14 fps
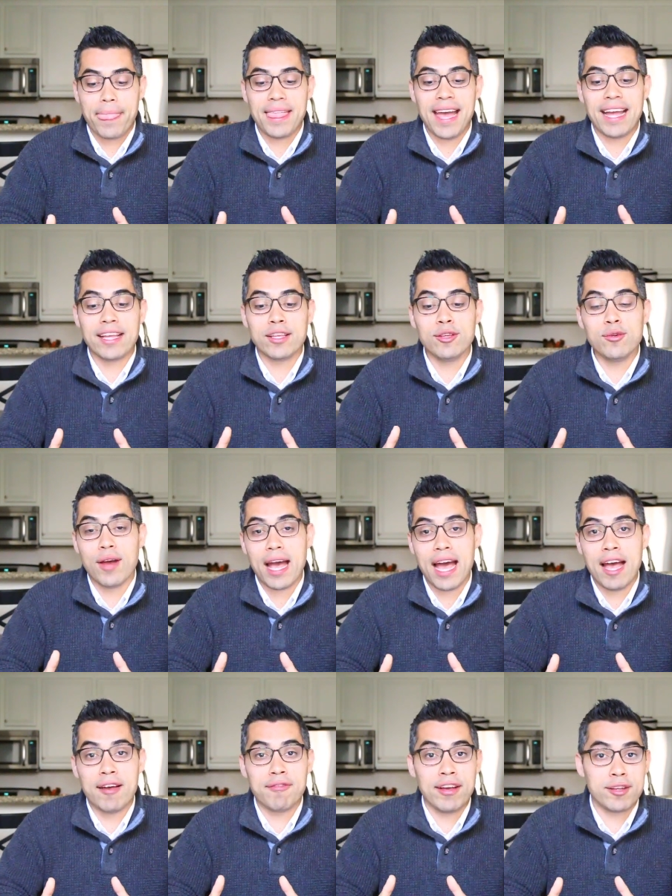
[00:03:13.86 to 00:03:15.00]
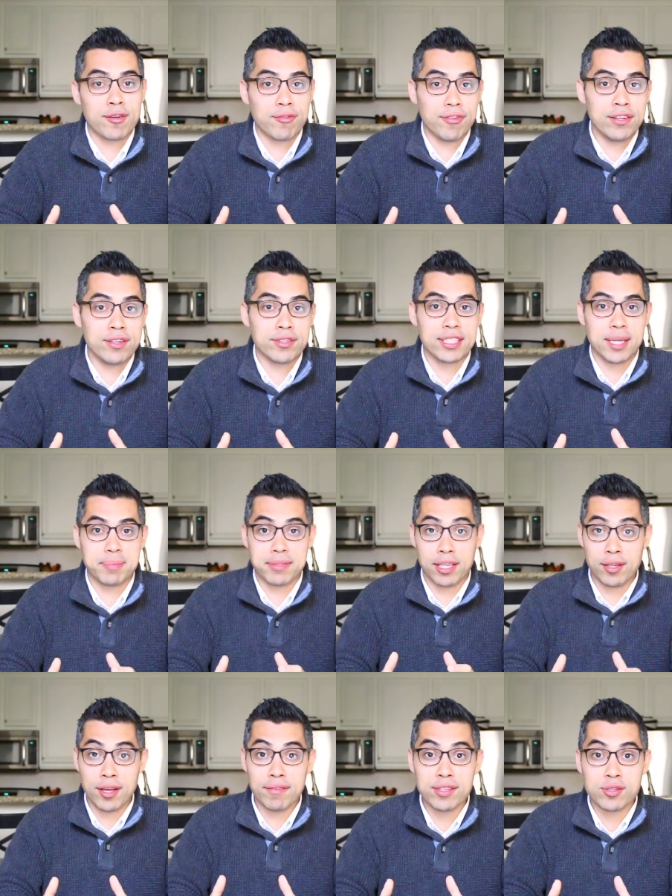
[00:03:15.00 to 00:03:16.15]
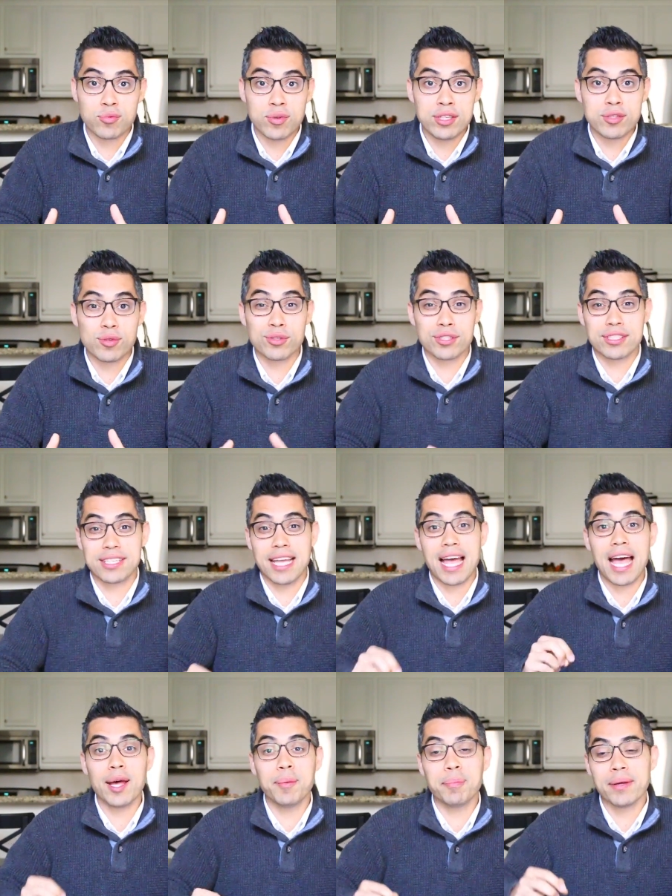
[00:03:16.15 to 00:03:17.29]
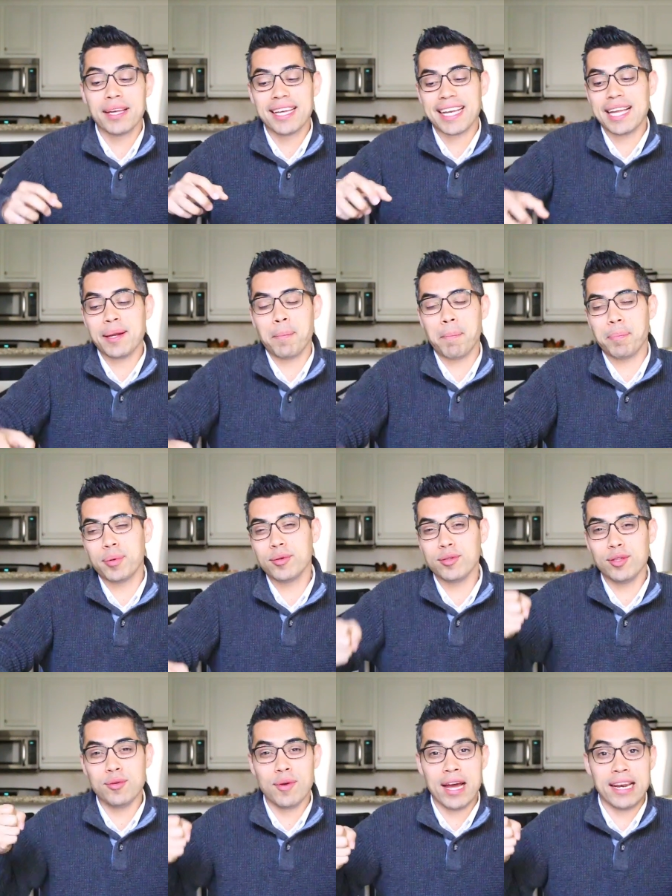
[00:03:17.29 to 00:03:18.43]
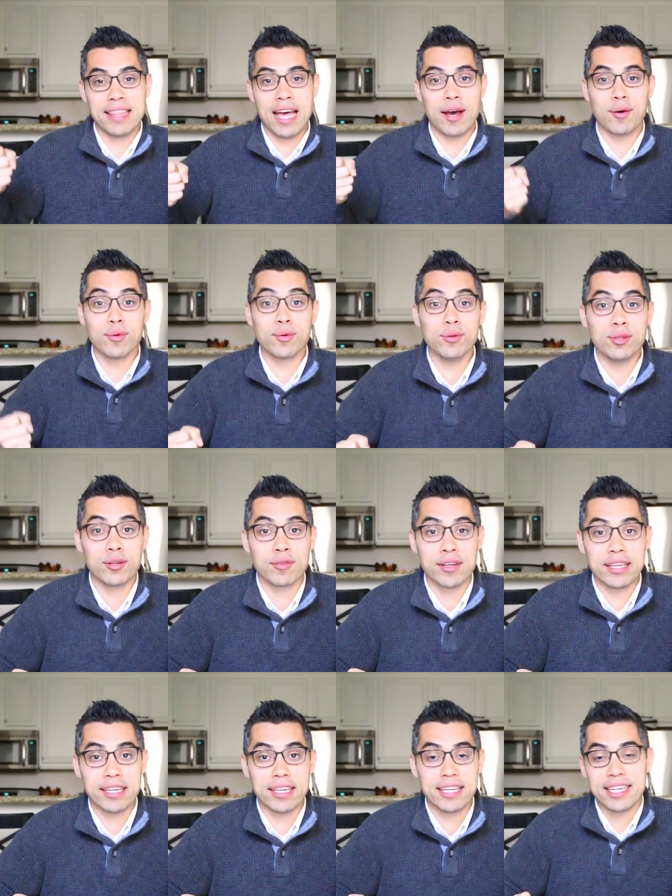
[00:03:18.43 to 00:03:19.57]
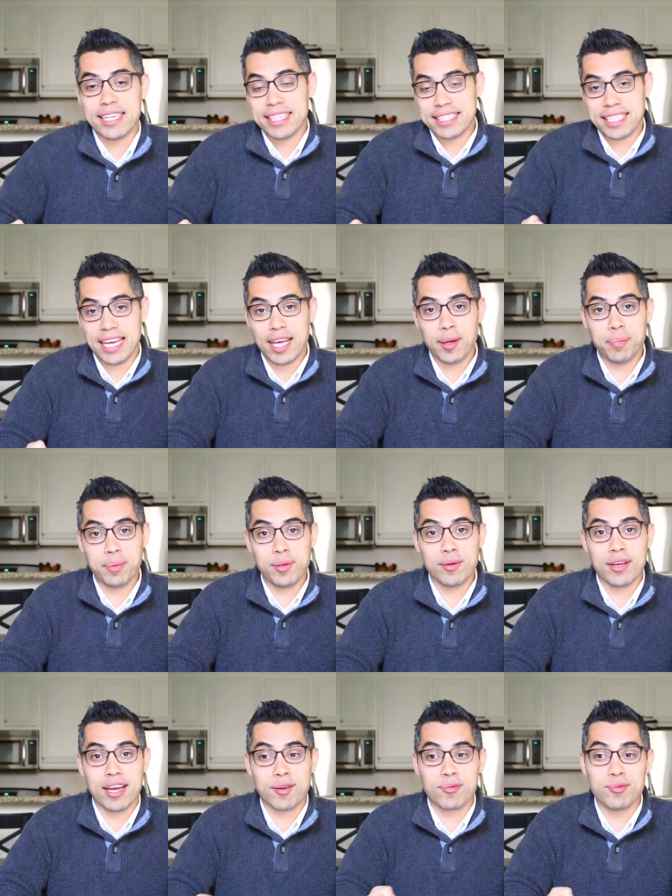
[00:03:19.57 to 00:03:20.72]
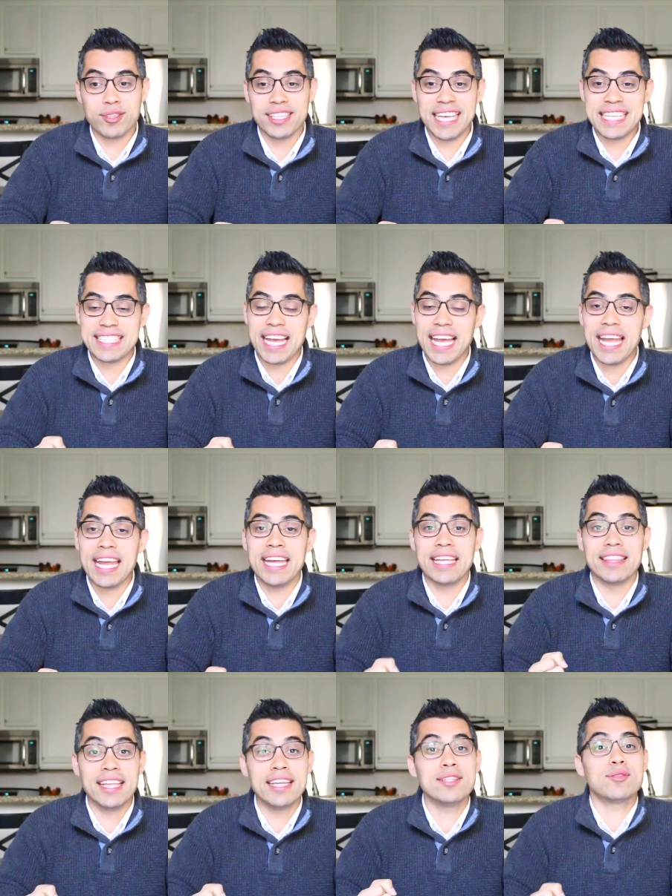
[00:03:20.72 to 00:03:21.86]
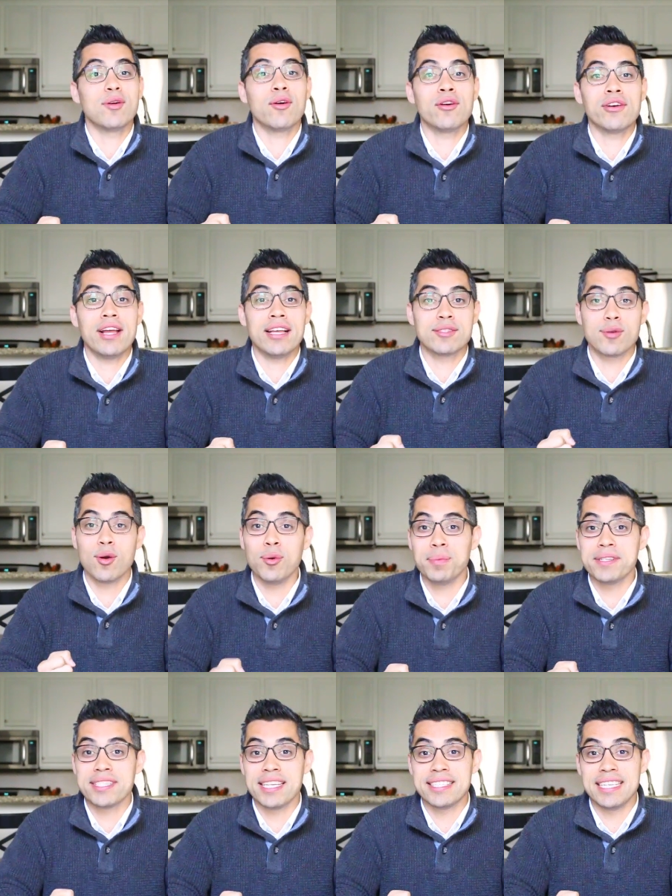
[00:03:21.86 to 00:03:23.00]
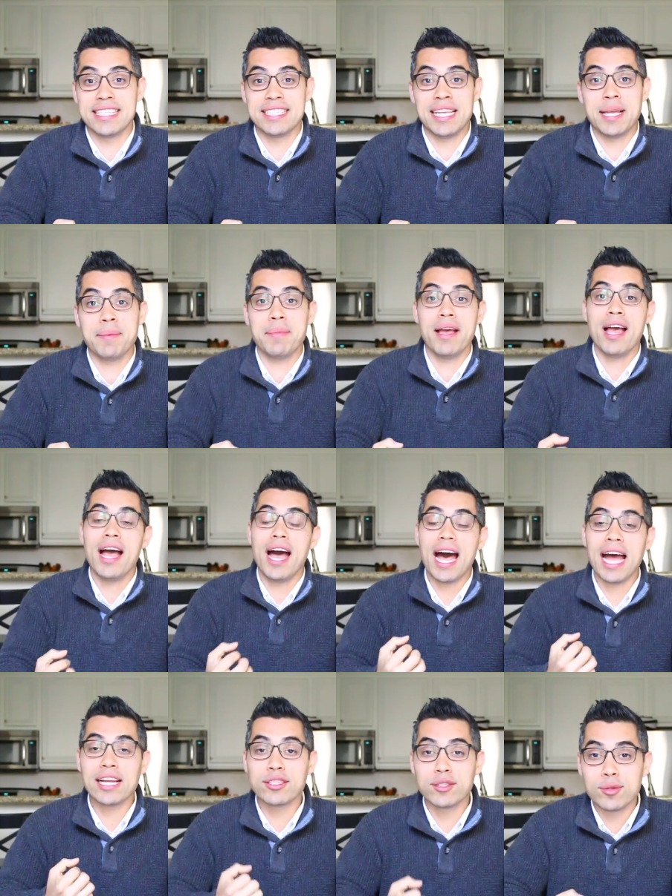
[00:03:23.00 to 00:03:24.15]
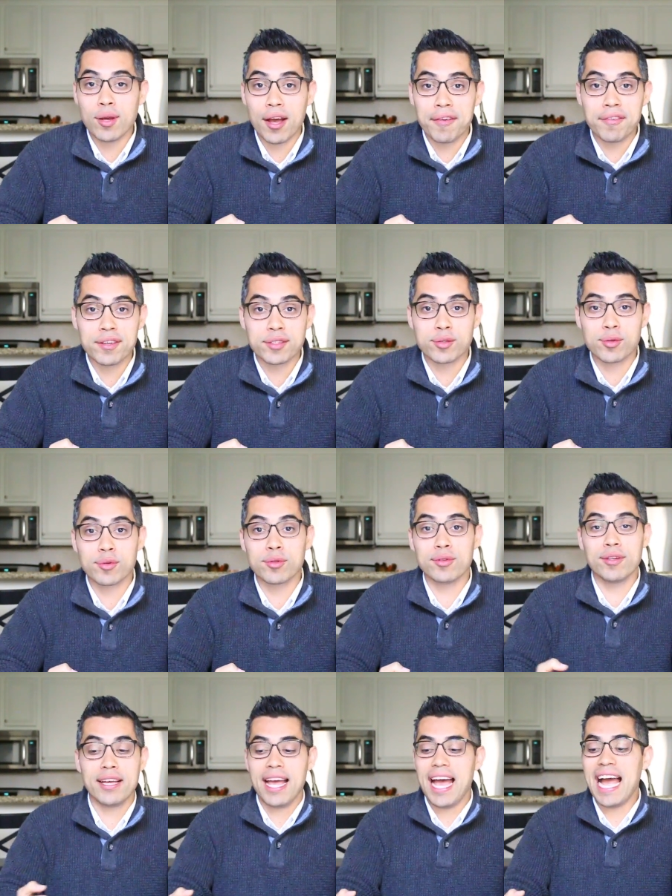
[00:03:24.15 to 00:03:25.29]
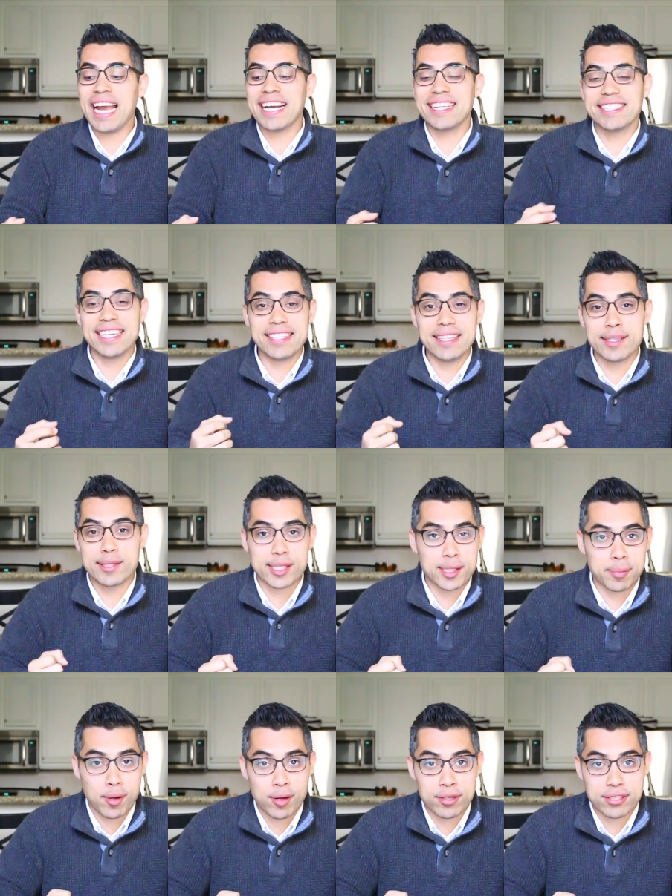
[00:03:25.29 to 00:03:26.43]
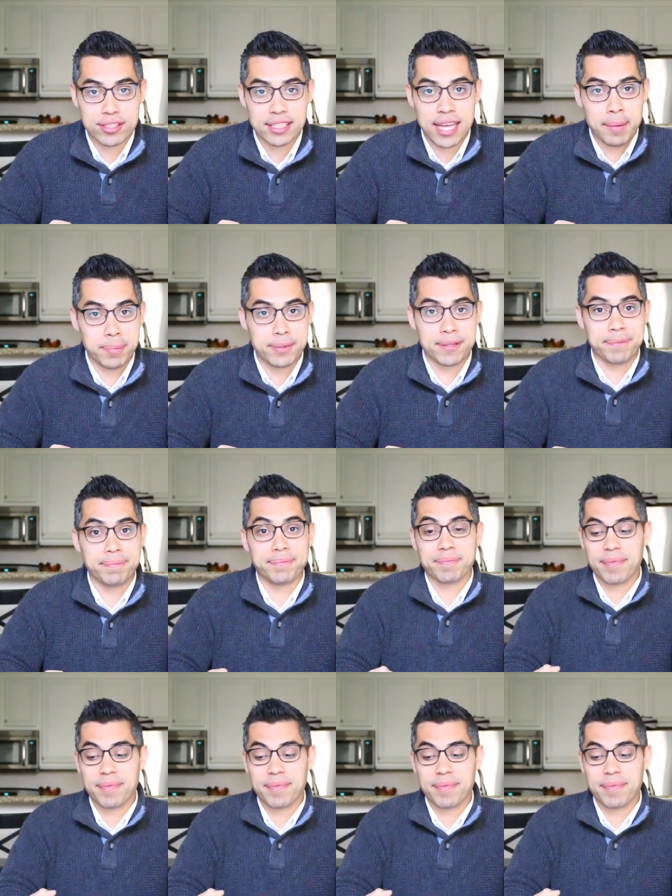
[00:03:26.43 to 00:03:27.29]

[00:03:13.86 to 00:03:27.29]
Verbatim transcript: that you have at your fingertips, that you have these resources to help kind of pull you out of that hole you're in, to help you kind of realize that, hey, things aren't as hopeless as they seem. I do have control. I can take these small steps.